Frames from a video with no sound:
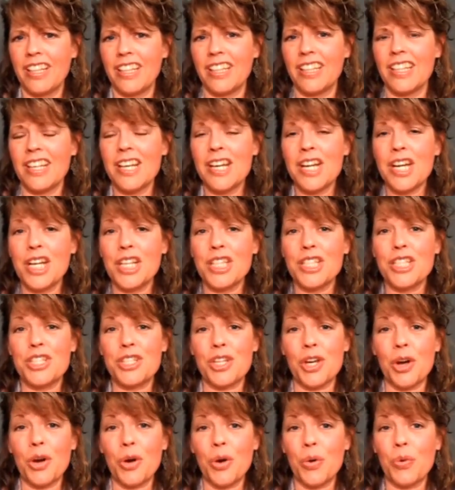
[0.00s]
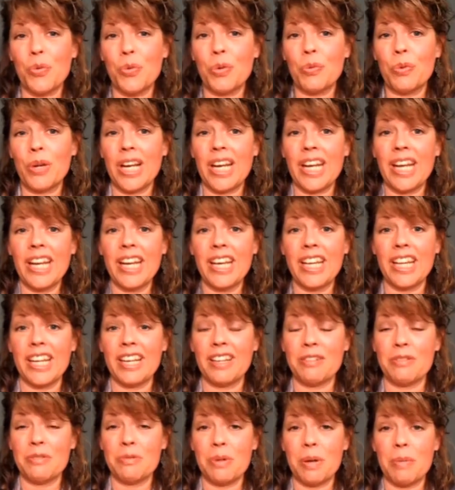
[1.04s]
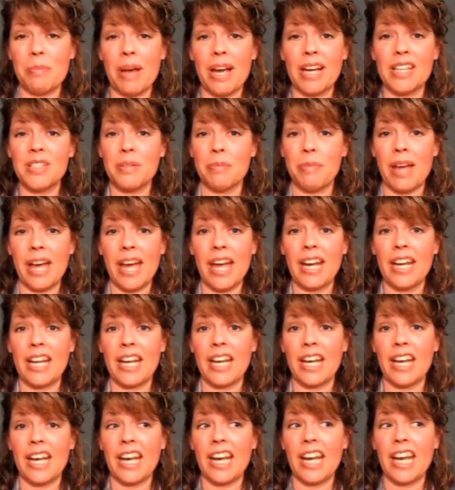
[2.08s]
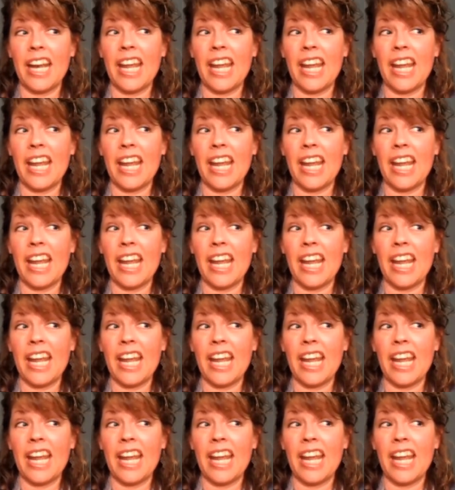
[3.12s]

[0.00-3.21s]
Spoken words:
And so we went in and went back to bed, and